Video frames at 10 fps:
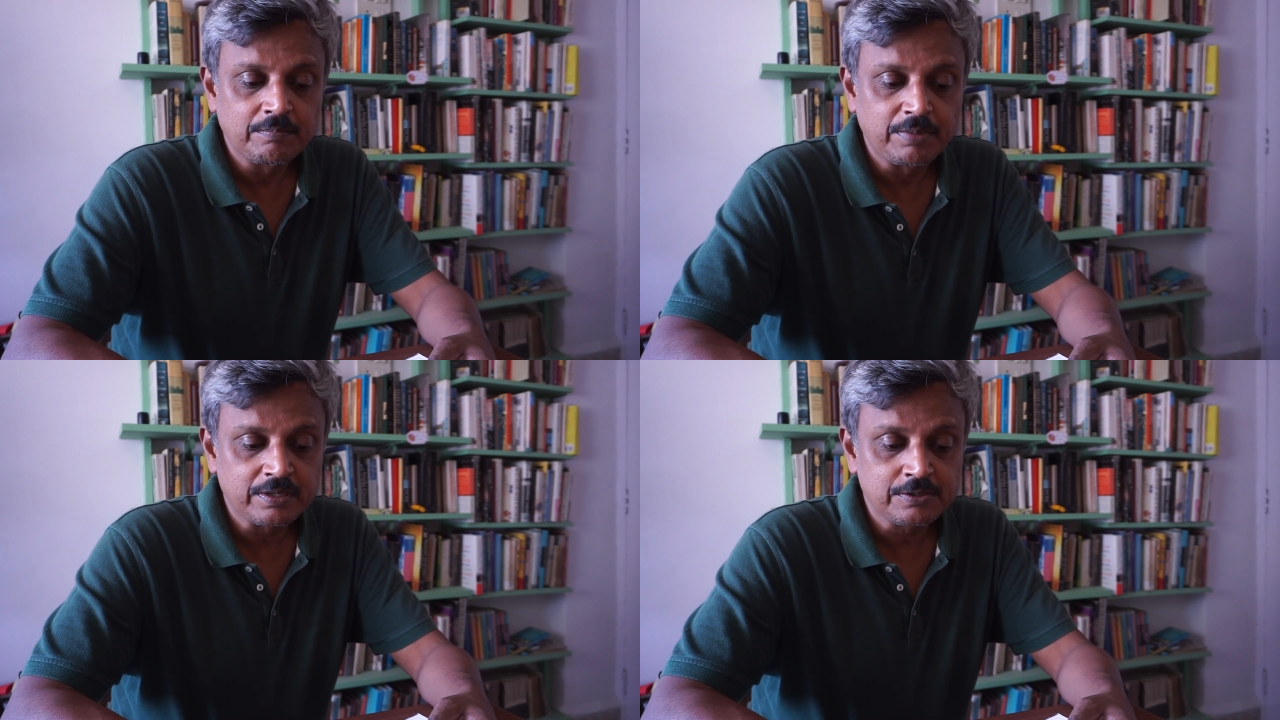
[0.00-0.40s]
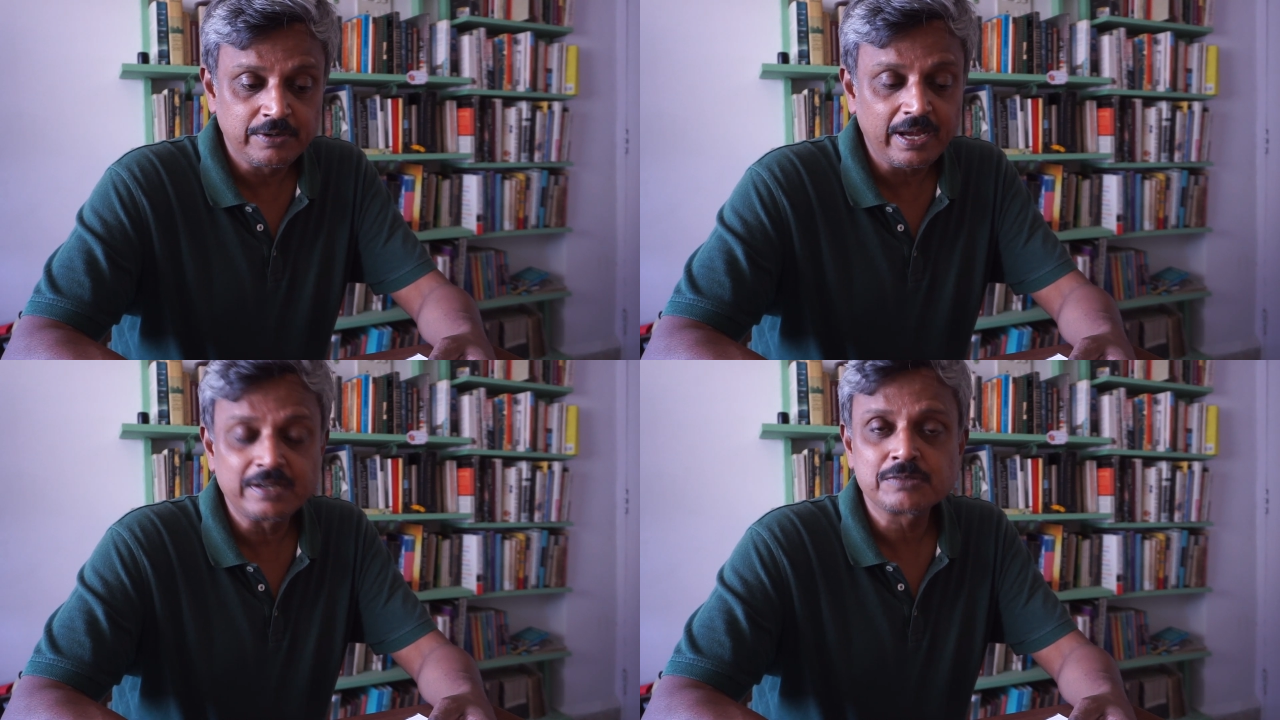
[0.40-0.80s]
but
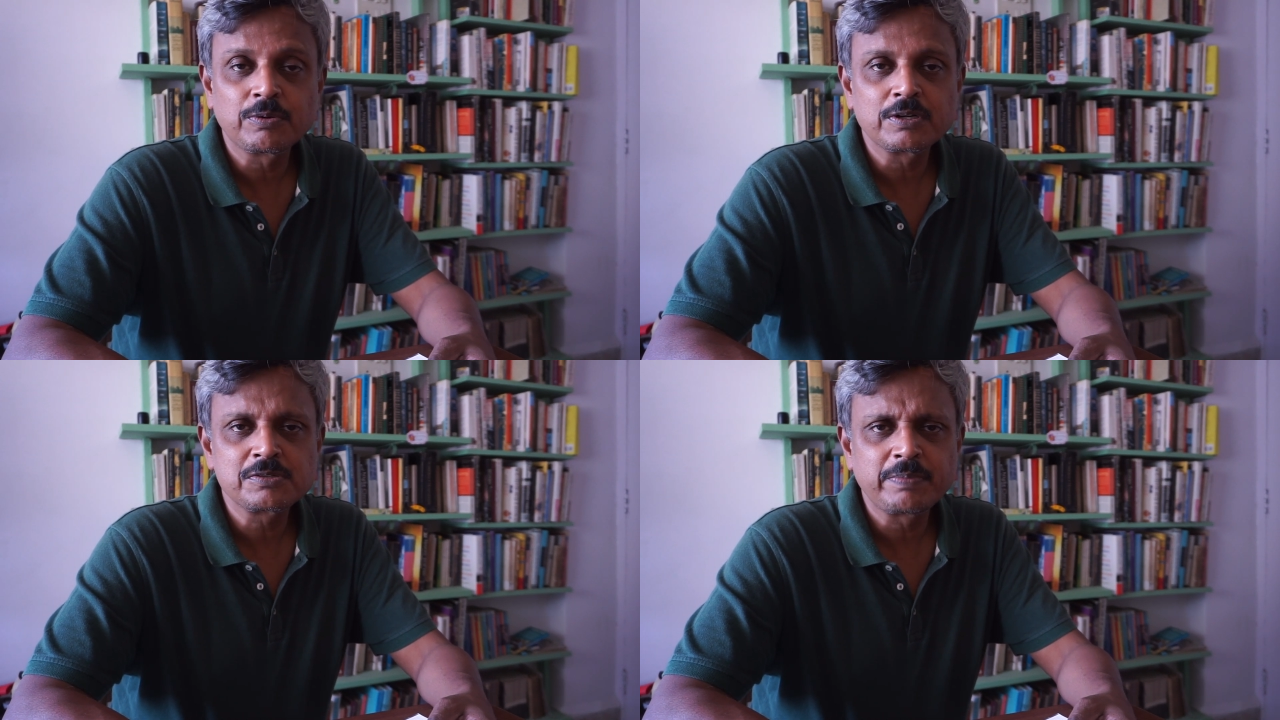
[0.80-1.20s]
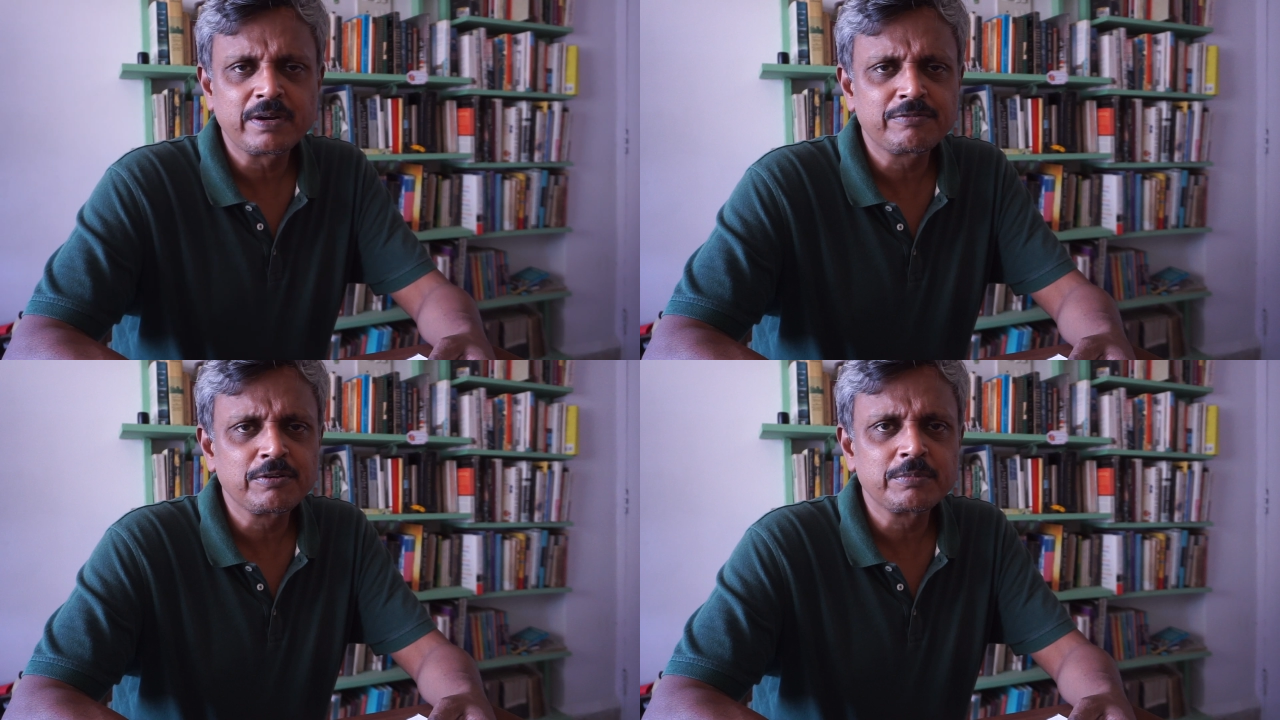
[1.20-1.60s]
today I just want to
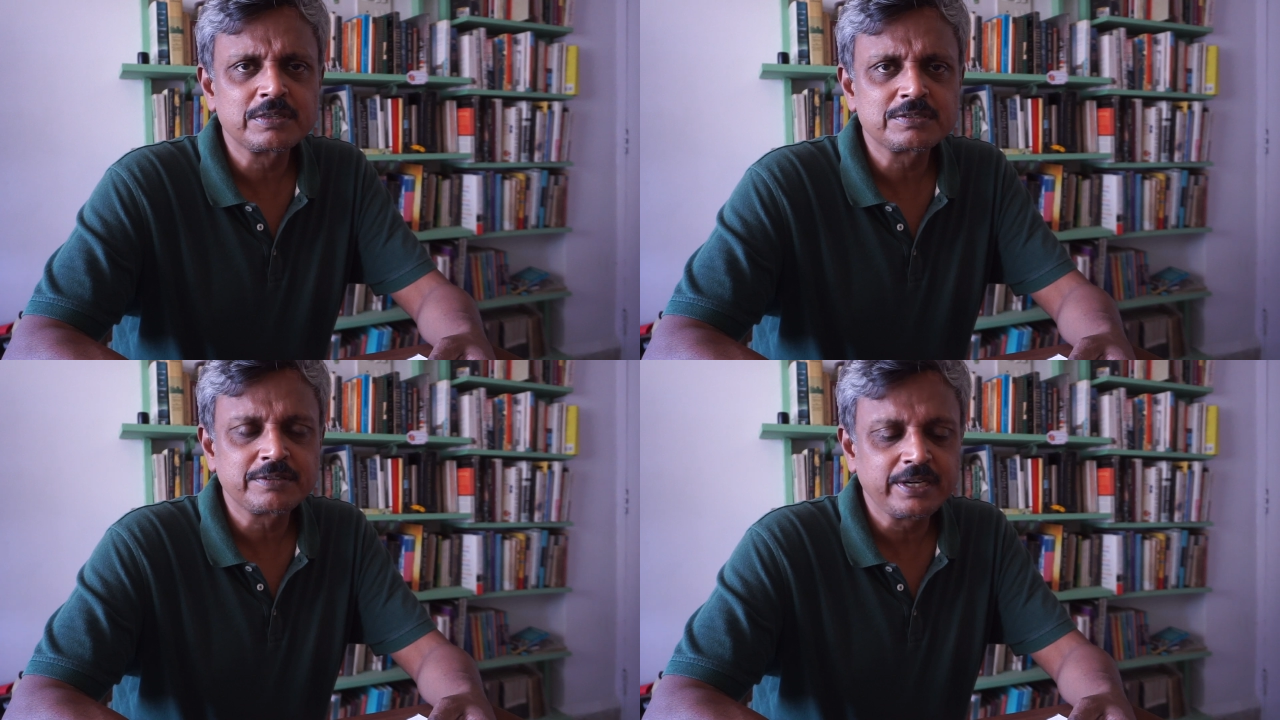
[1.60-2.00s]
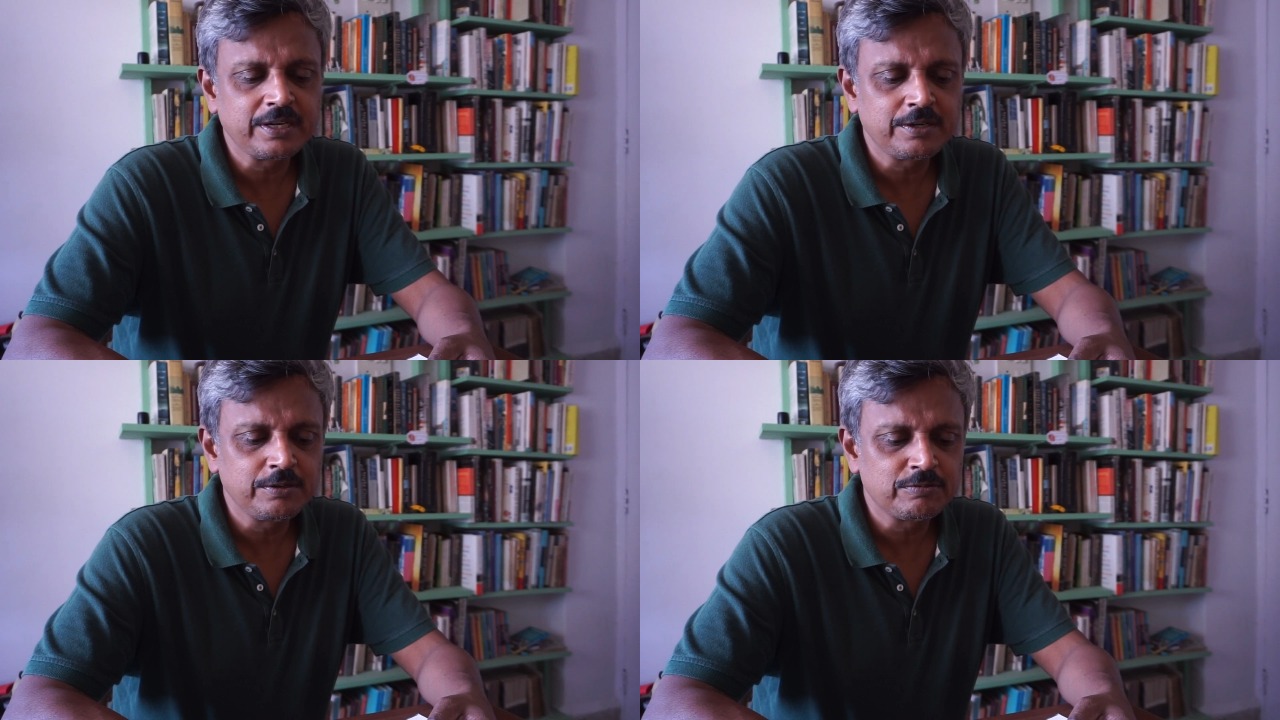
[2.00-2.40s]
spend a few minutes
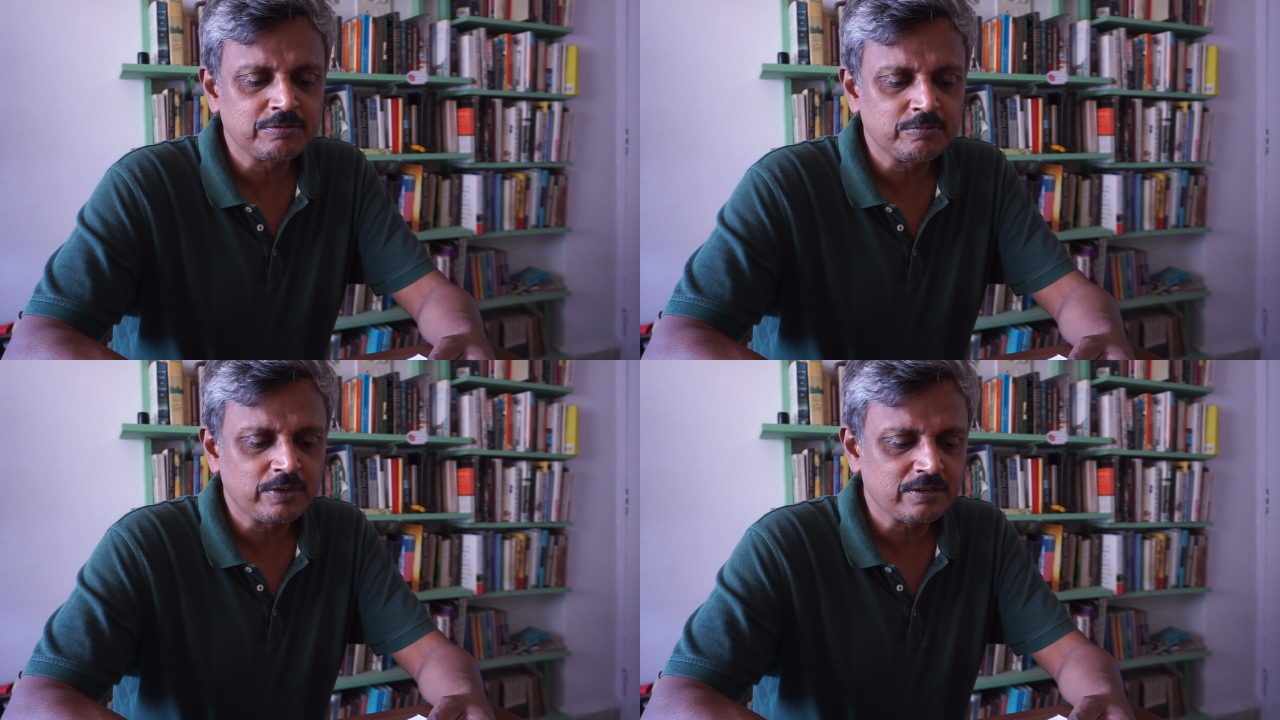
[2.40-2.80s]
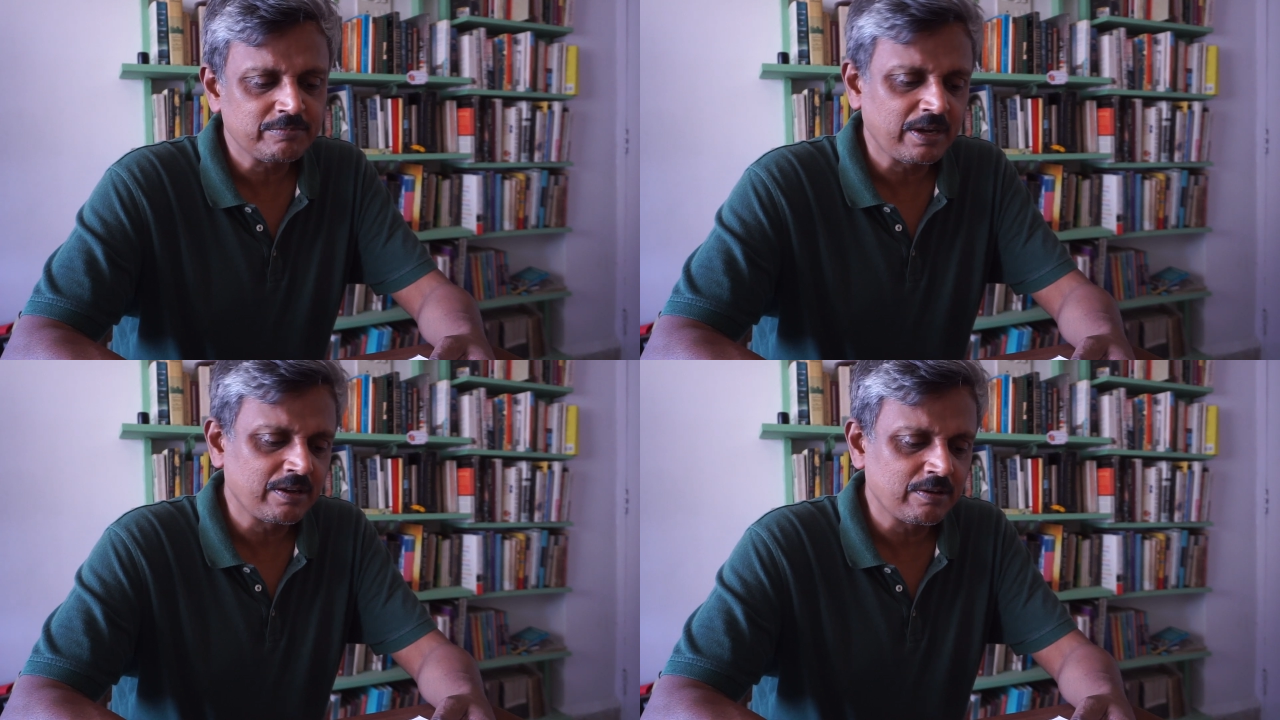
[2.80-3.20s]
reading to you from one of
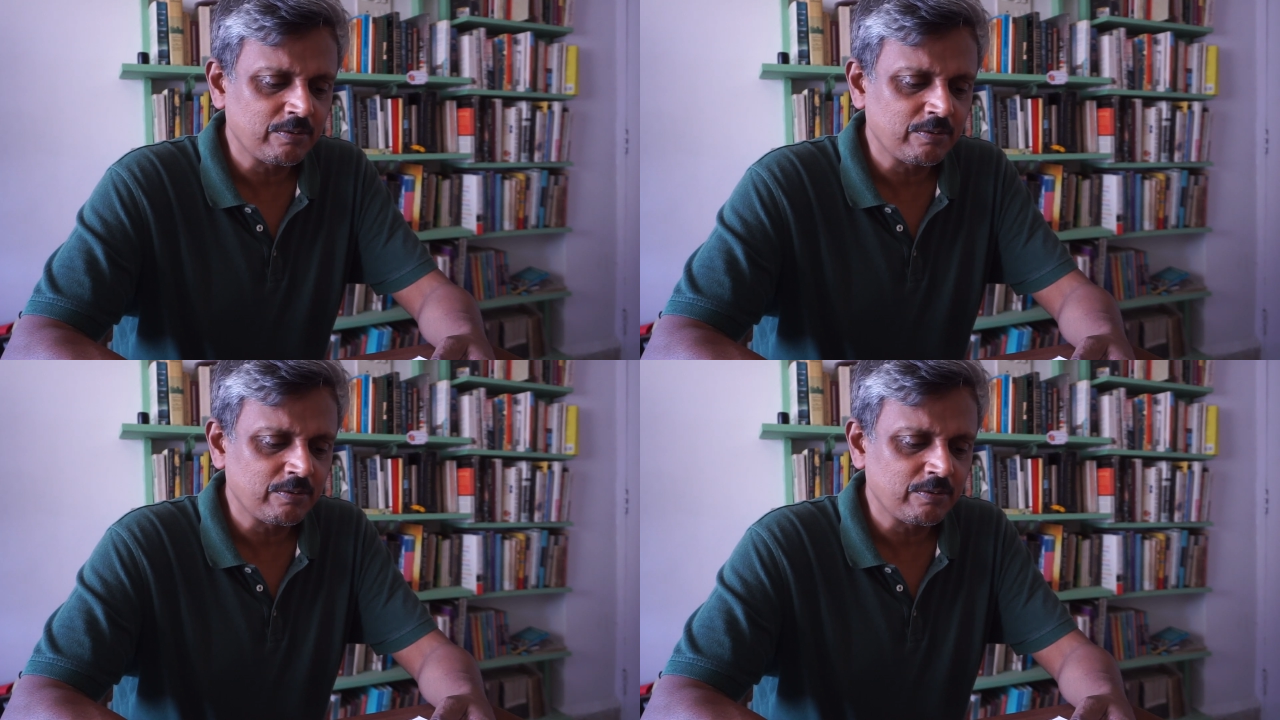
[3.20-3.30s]
my